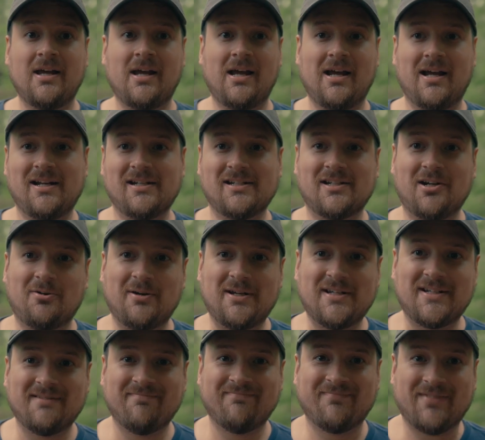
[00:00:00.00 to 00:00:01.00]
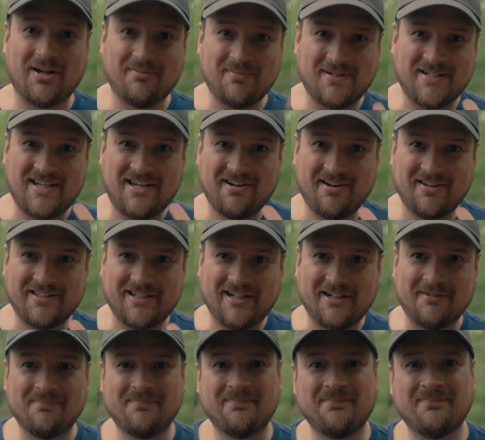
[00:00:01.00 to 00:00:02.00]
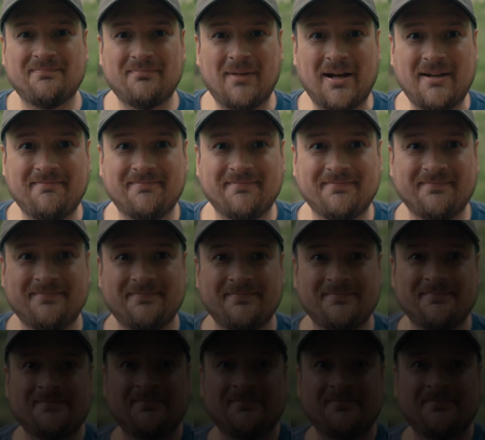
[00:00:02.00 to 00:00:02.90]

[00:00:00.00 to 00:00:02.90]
And as always, I hope to see you out there. Bye.